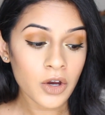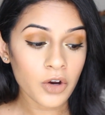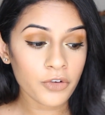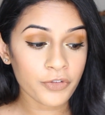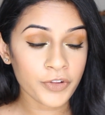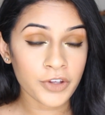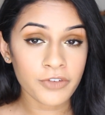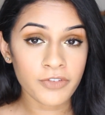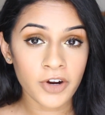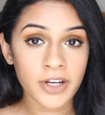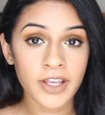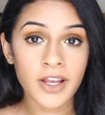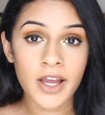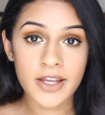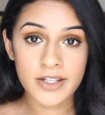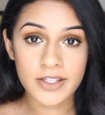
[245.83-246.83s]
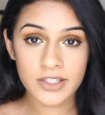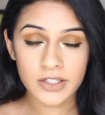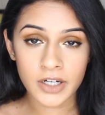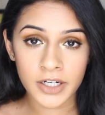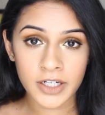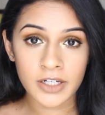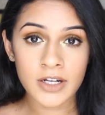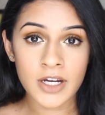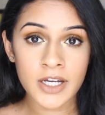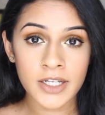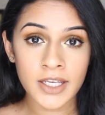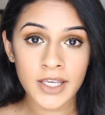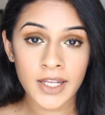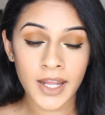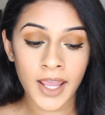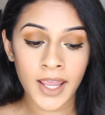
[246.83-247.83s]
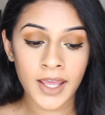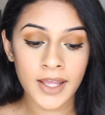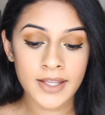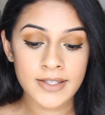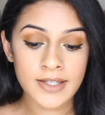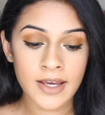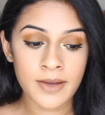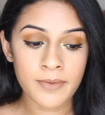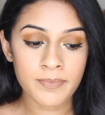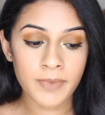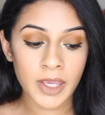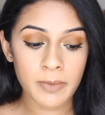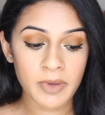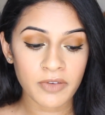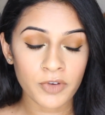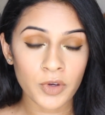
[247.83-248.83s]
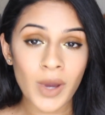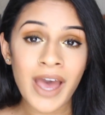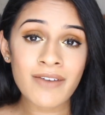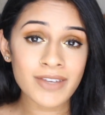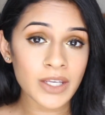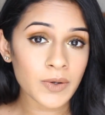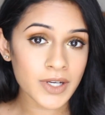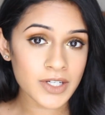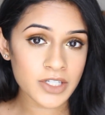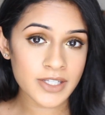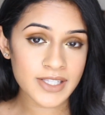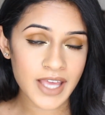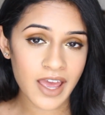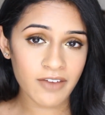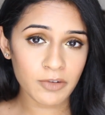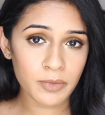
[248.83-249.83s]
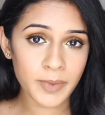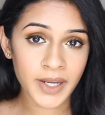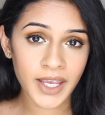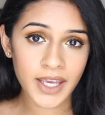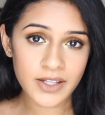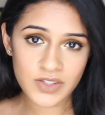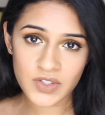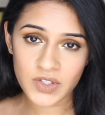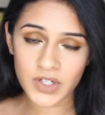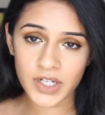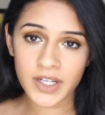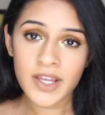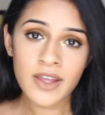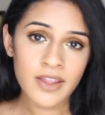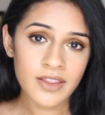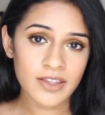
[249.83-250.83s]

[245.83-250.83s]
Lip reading: Hopefully you've already gotten started on it, and maybe if you have any questions that haven't been answered,